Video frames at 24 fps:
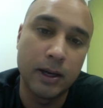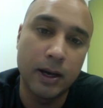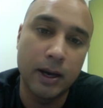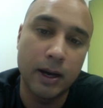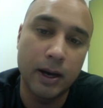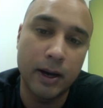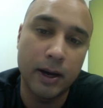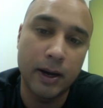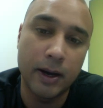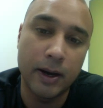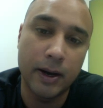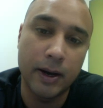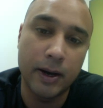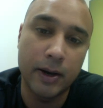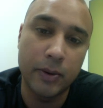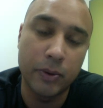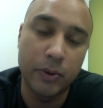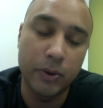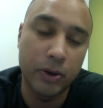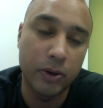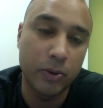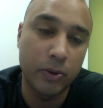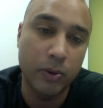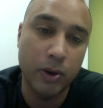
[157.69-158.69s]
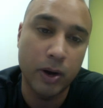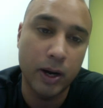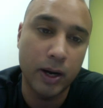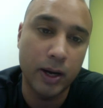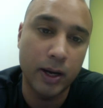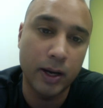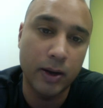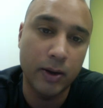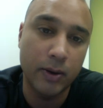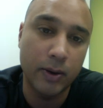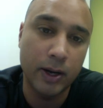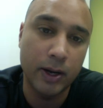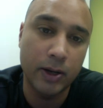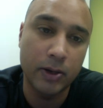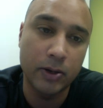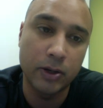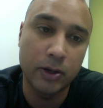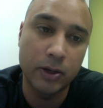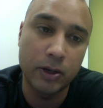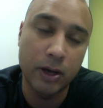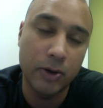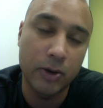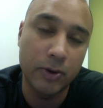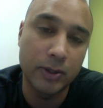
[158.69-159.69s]
Uh, we're walking around. You
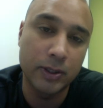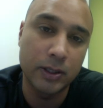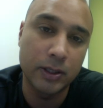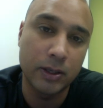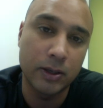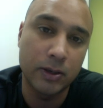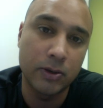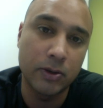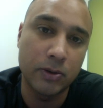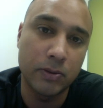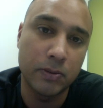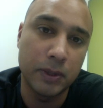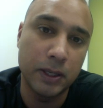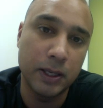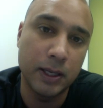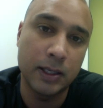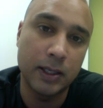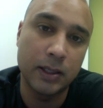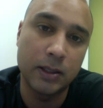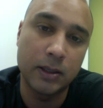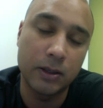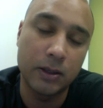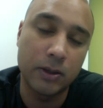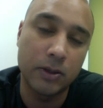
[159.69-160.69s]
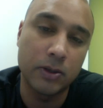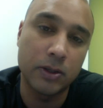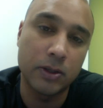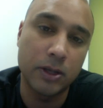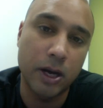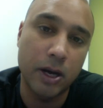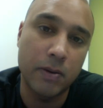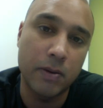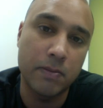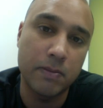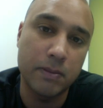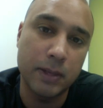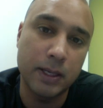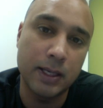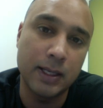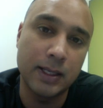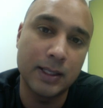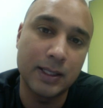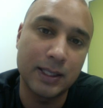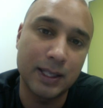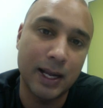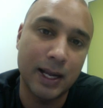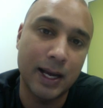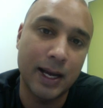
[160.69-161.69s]
can always tungle me at tungle.me
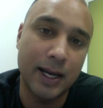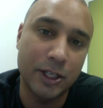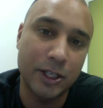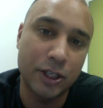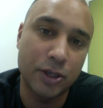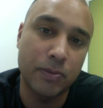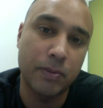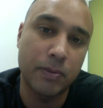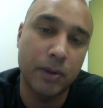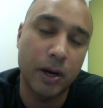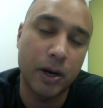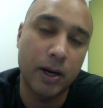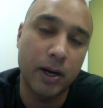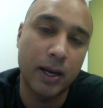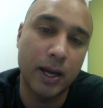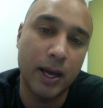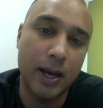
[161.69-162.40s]
slash marc,